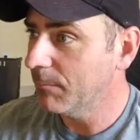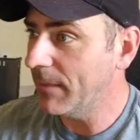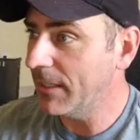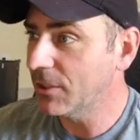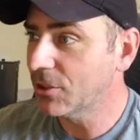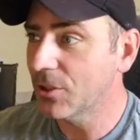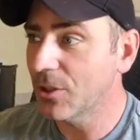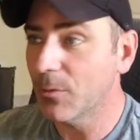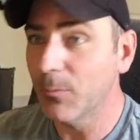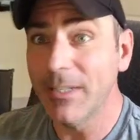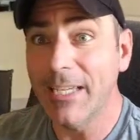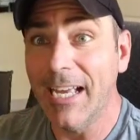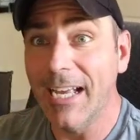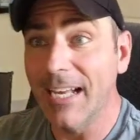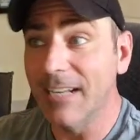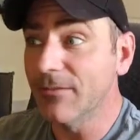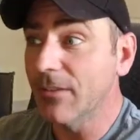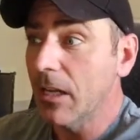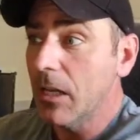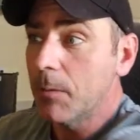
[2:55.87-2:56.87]
Make sure that we
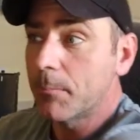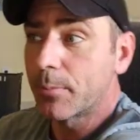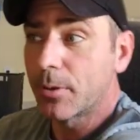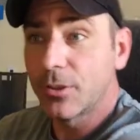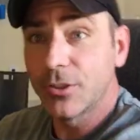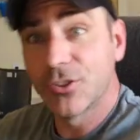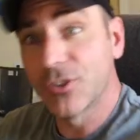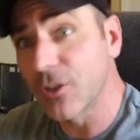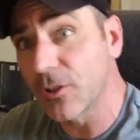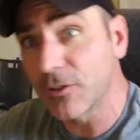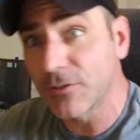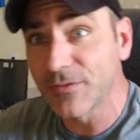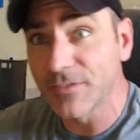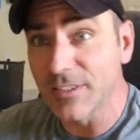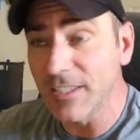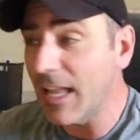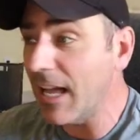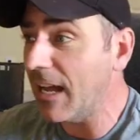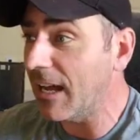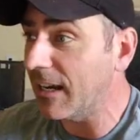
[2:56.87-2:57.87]
have preserve
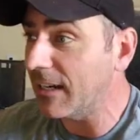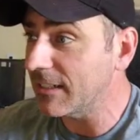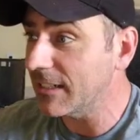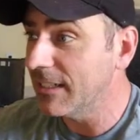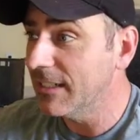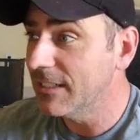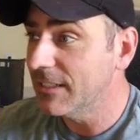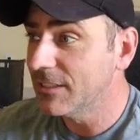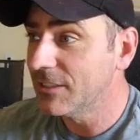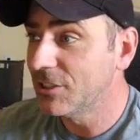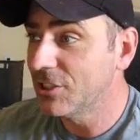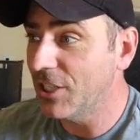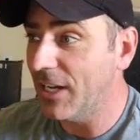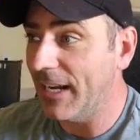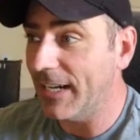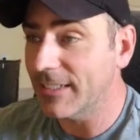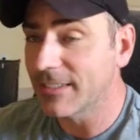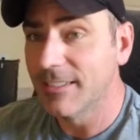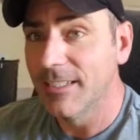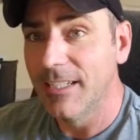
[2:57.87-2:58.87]
log
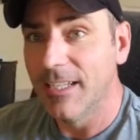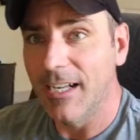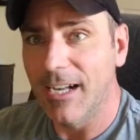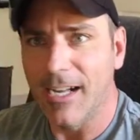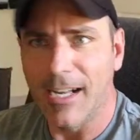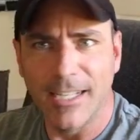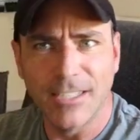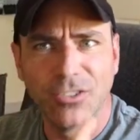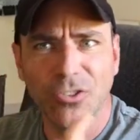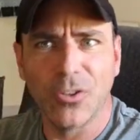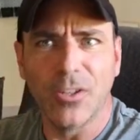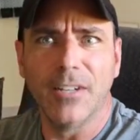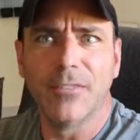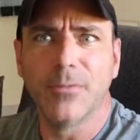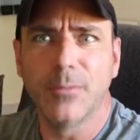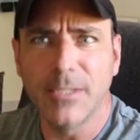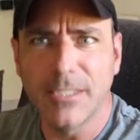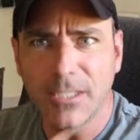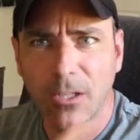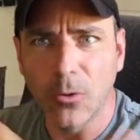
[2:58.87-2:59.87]
checked uh, so that
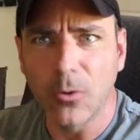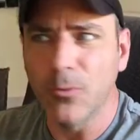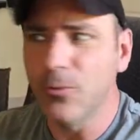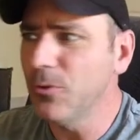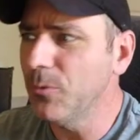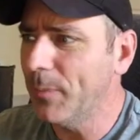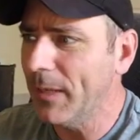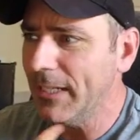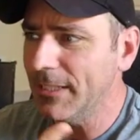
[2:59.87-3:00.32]
if we go to a new